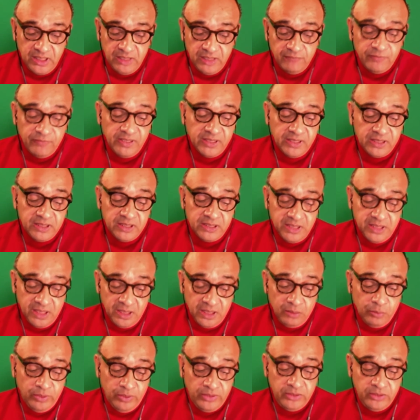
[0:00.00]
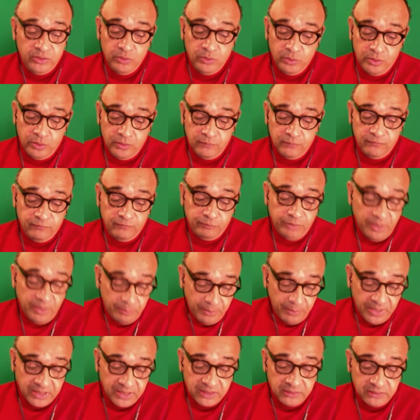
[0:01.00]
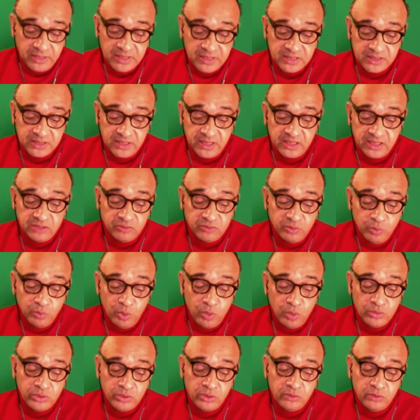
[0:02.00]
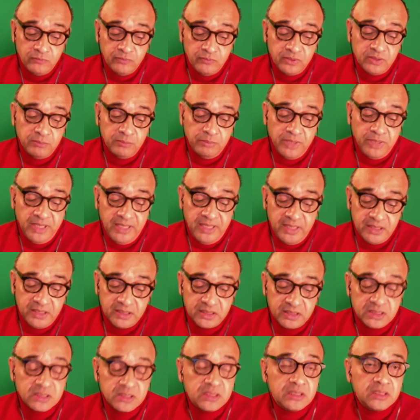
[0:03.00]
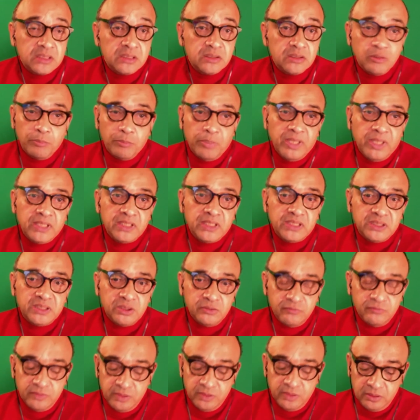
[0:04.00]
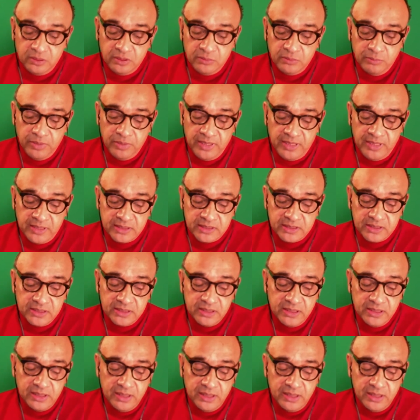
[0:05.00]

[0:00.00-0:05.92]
If I can tell whether you could prep my trust, I can reward you for compliance or punish you for non-compliance.